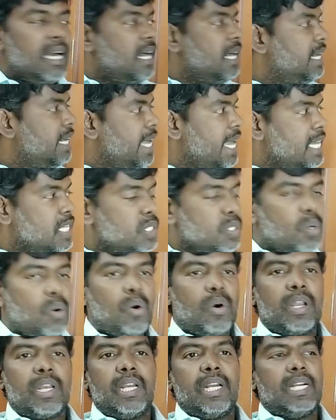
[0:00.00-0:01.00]
and x
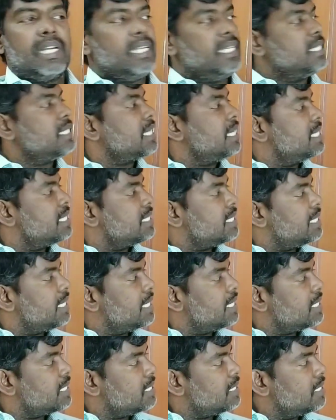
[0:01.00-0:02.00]
coordinate is considered
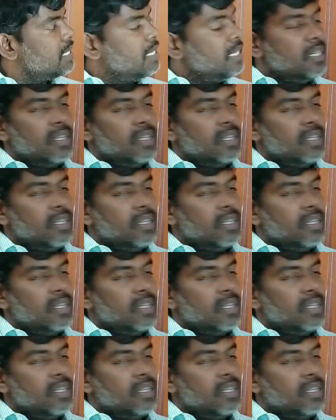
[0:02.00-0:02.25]
as